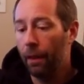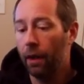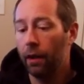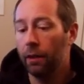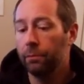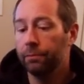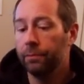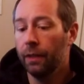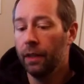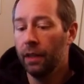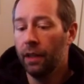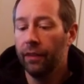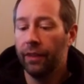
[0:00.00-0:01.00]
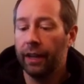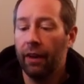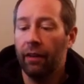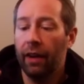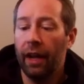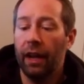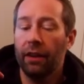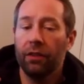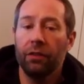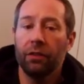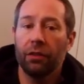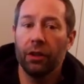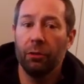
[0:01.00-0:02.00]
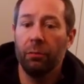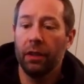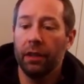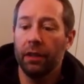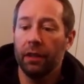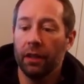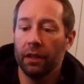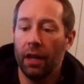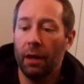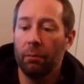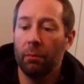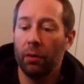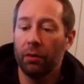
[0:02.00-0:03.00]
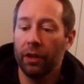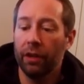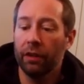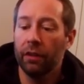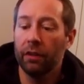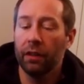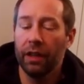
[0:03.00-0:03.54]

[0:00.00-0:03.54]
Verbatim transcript: Um, the carry handle could be a lot bulkier.